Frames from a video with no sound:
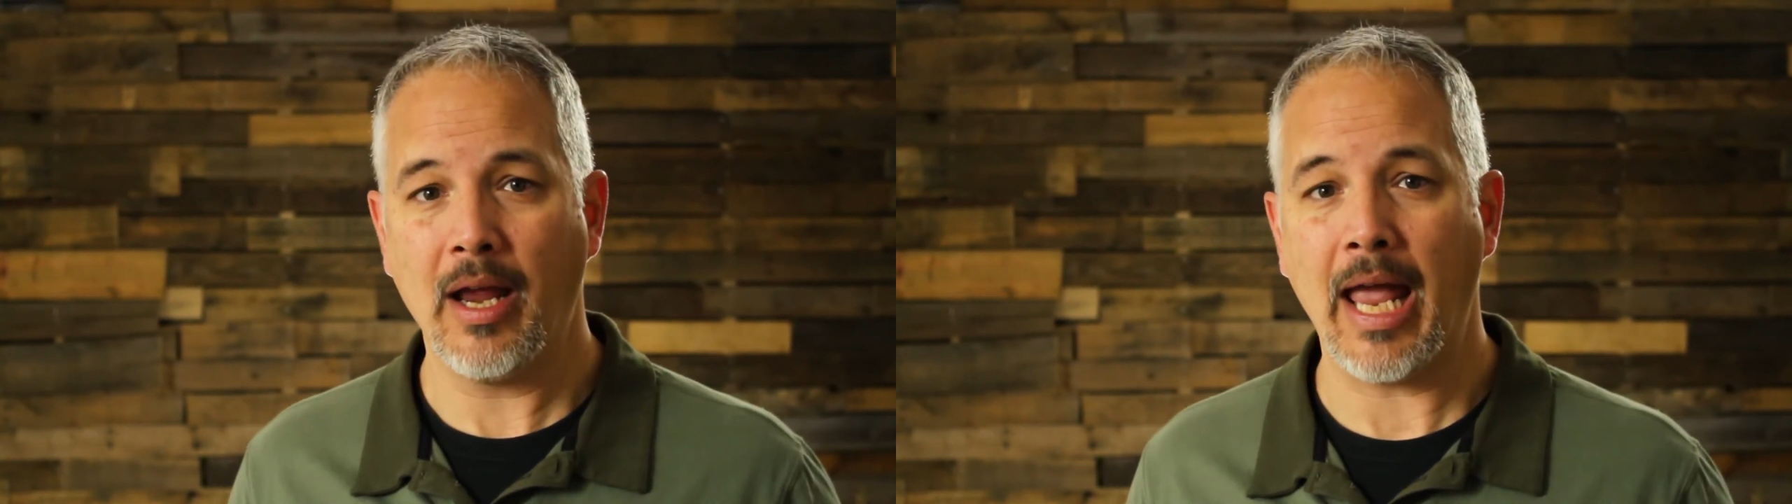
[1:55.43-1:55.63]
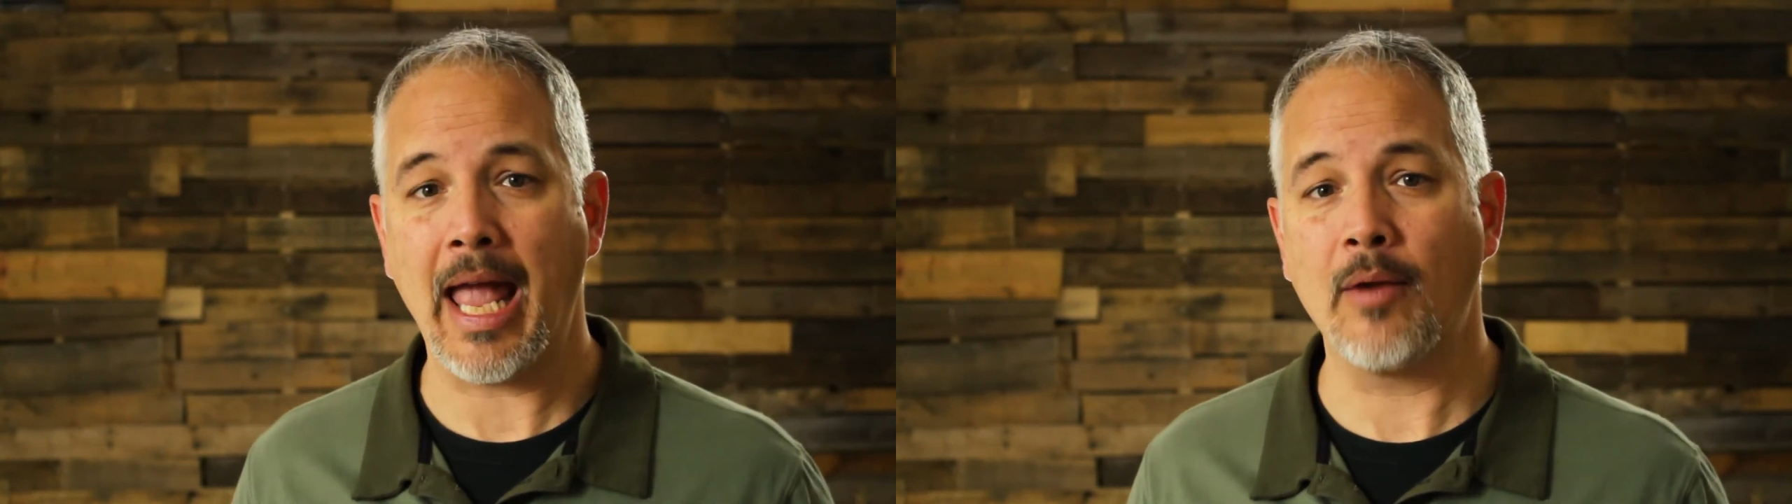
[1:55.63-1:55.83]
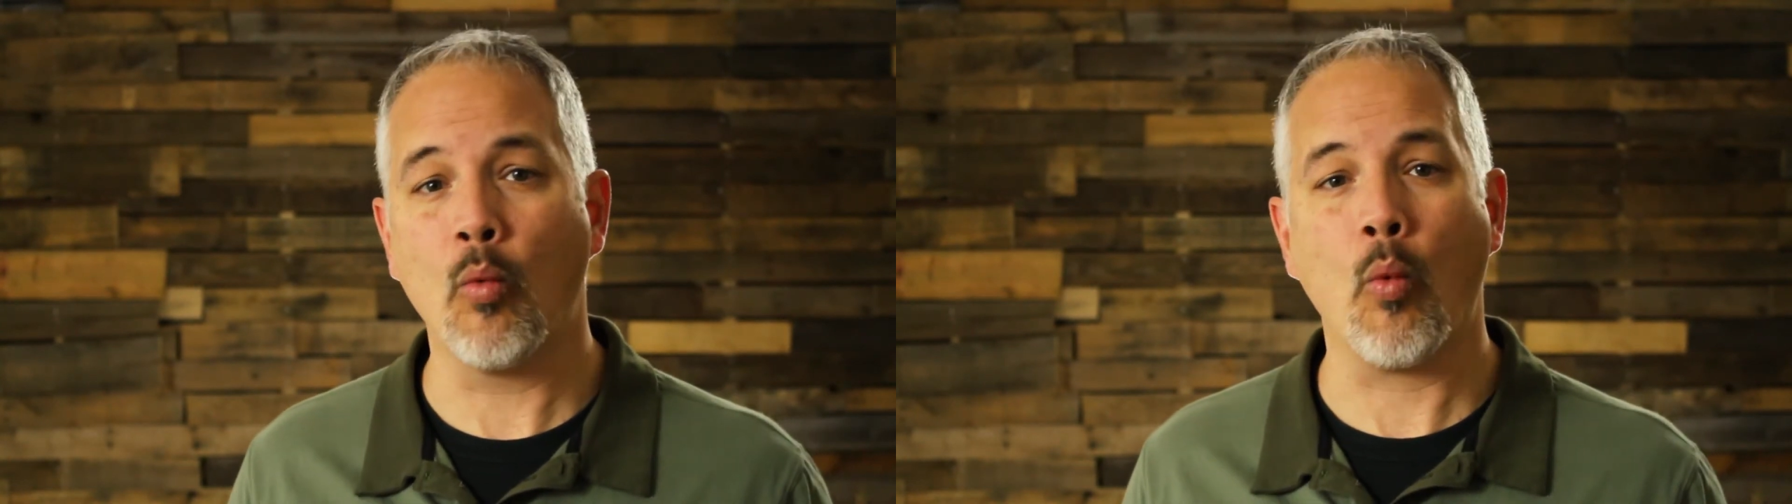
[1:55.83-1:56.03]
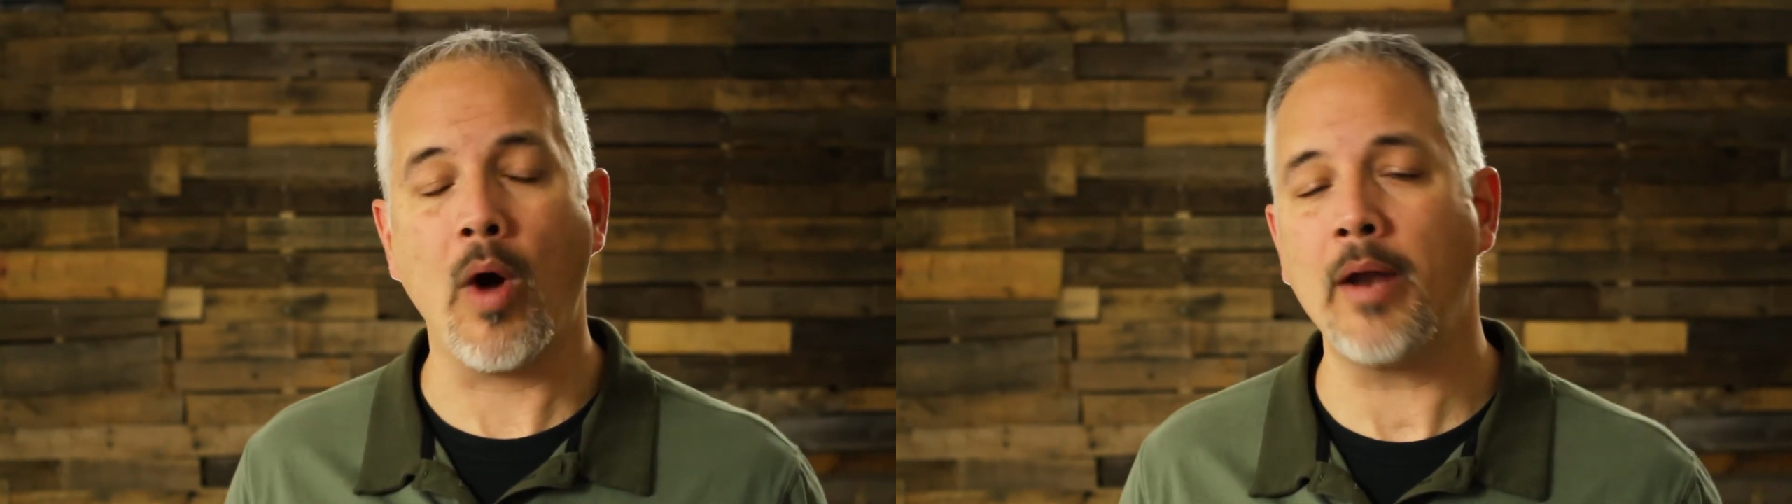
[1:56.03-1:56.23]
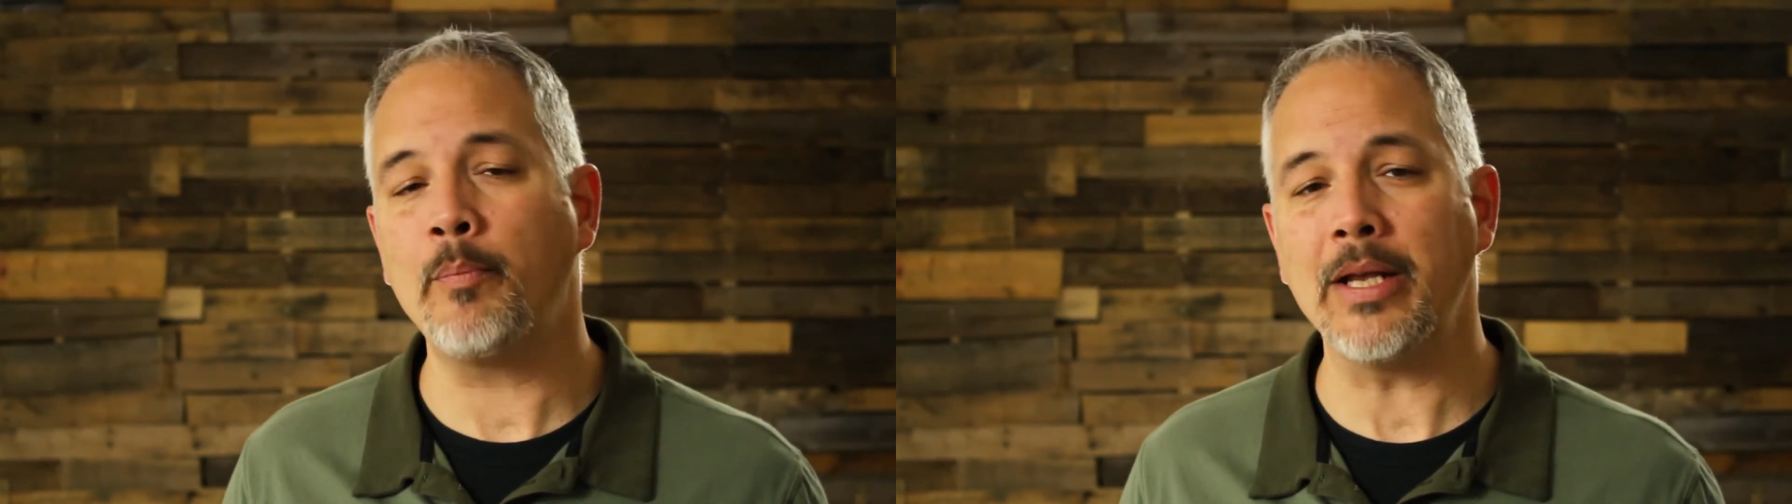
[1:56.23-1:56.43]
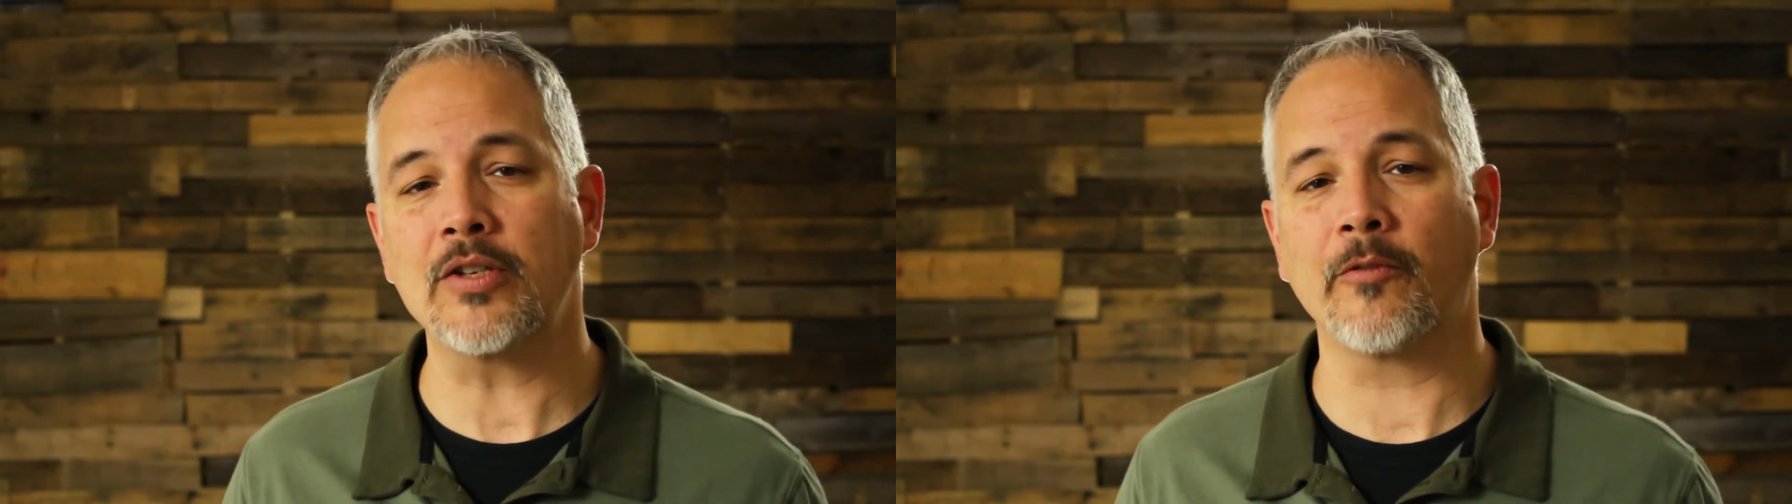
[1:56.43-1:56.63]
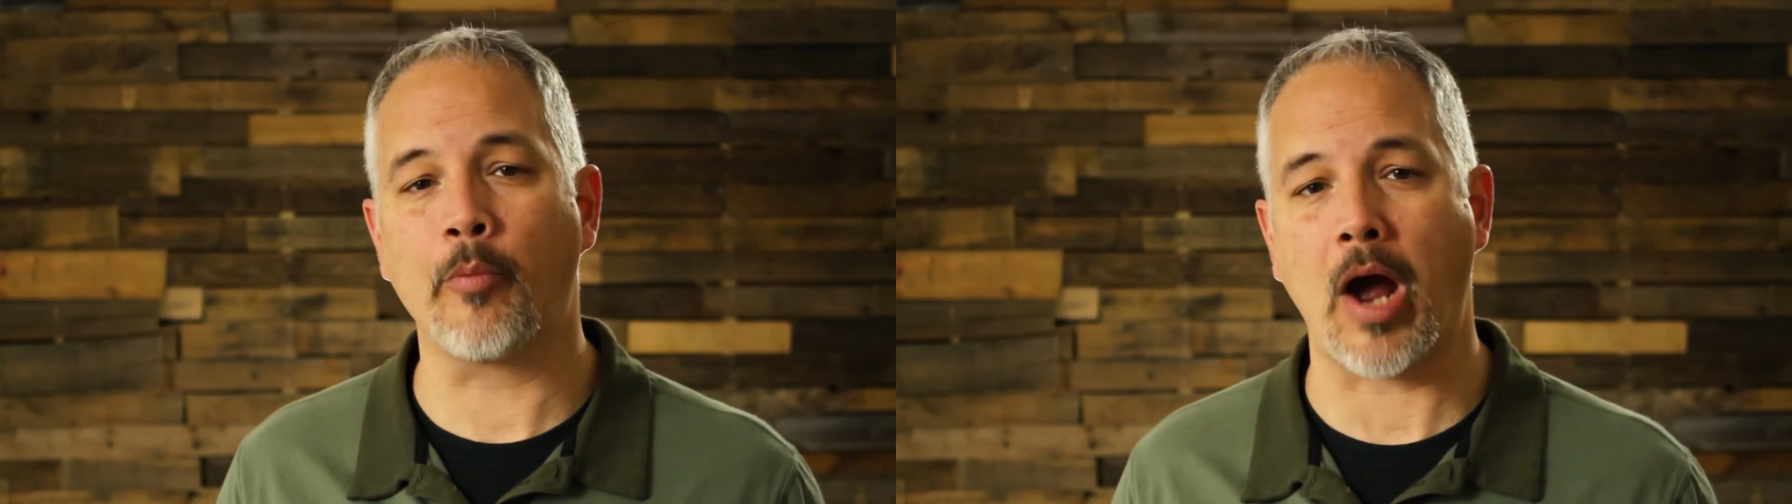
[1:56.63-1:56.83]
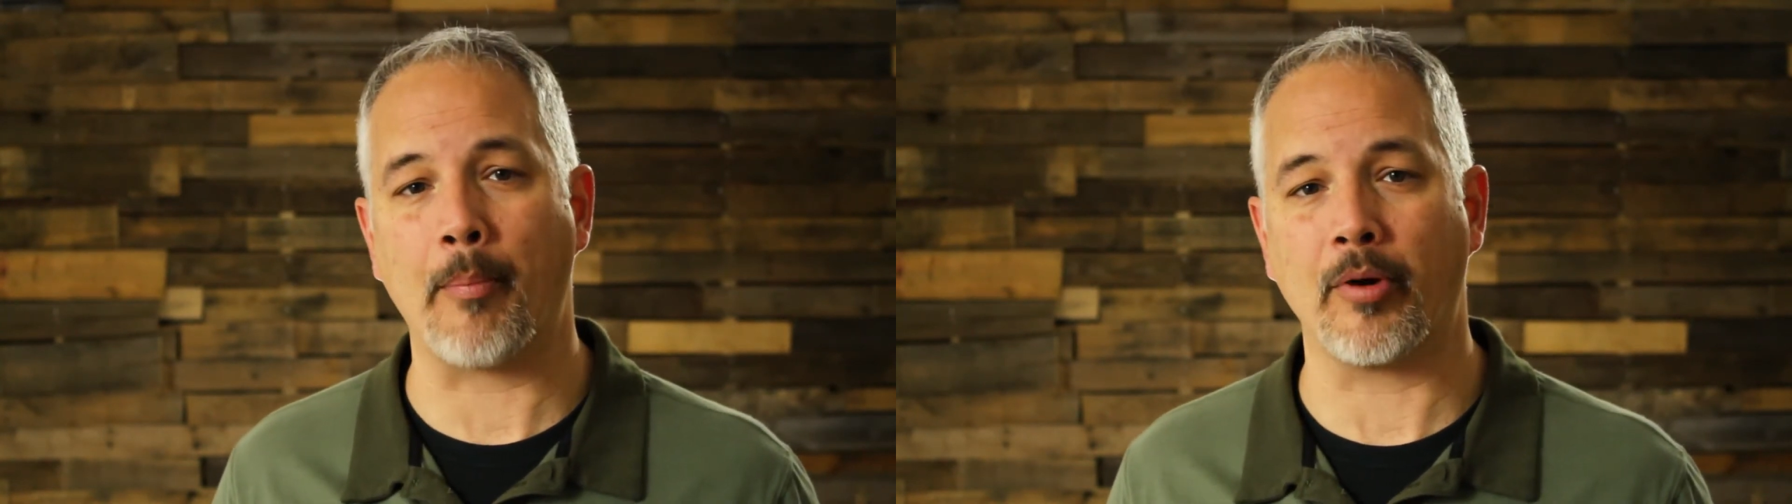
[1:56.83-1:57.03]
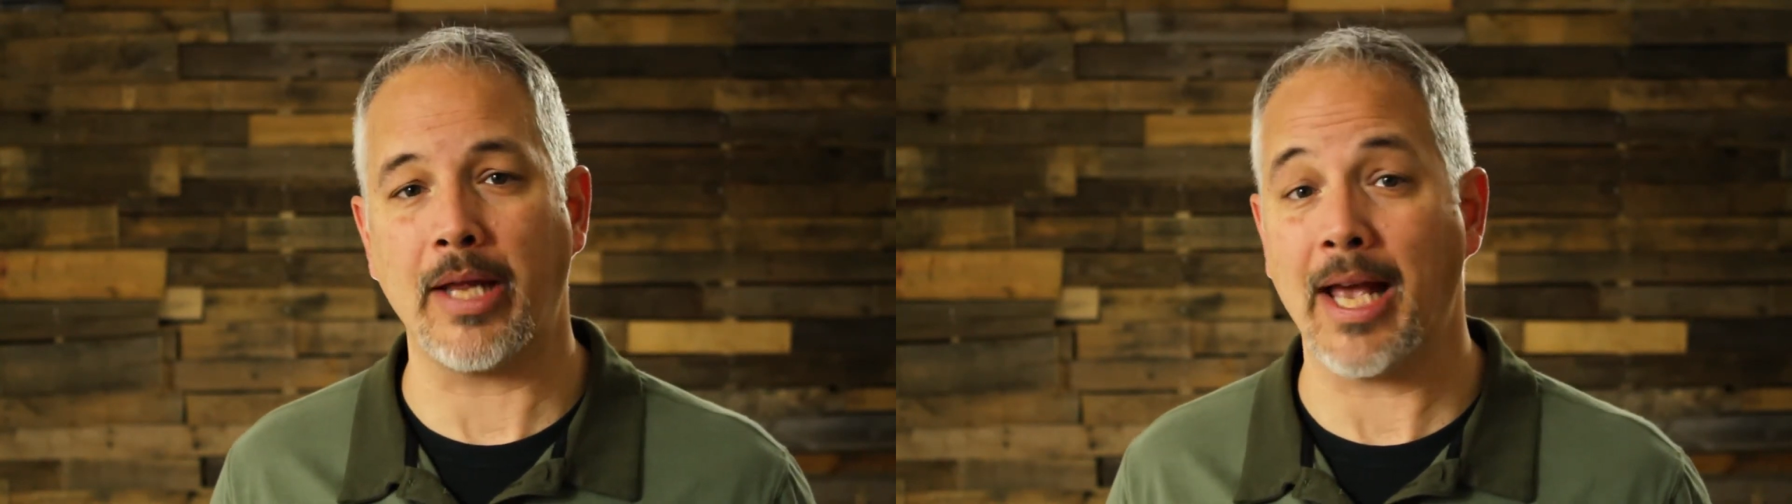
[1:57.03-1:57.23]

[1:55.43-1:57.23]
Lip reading: And one piece of property